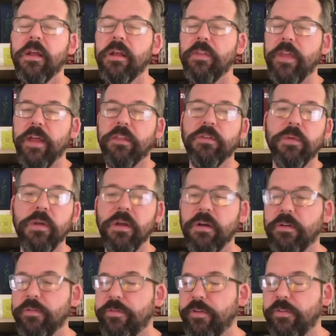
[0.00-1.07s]
that
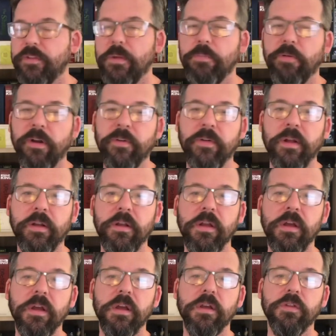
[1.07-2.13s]
350 print run.
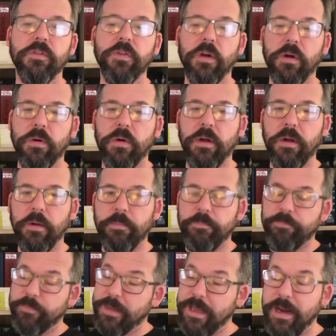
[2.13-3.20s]
So
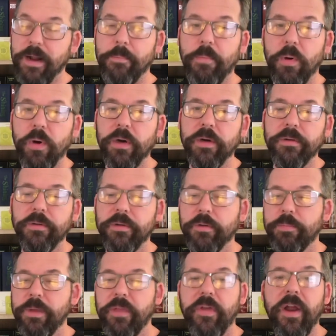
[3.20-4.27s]
um, get on board. You'll
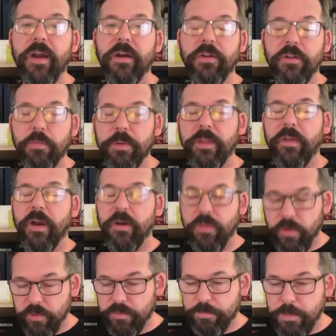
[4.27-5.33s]
be there. You'll be there.
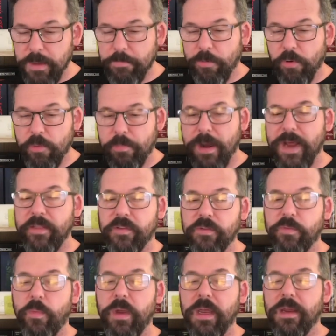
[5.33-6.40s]
Those people who buy this
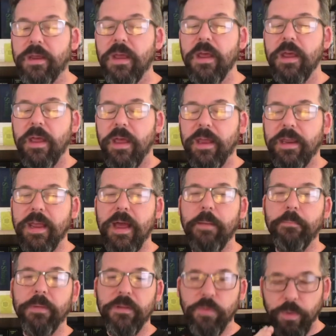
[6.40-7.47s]
week and get
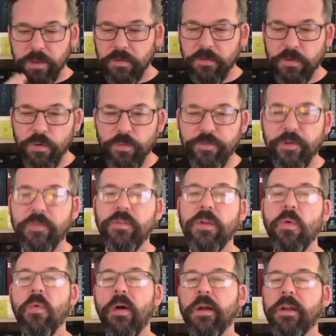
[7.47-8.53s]
between
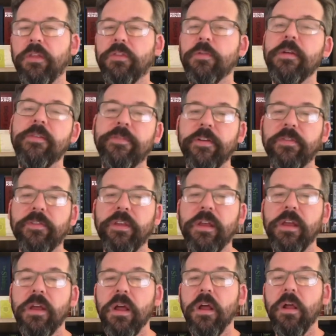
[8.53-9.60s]
251 and
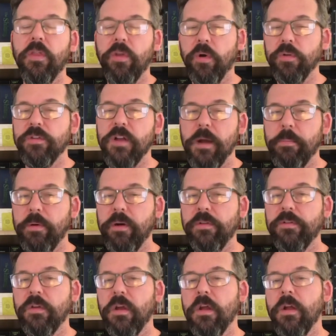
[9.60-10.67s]
350, those numbers,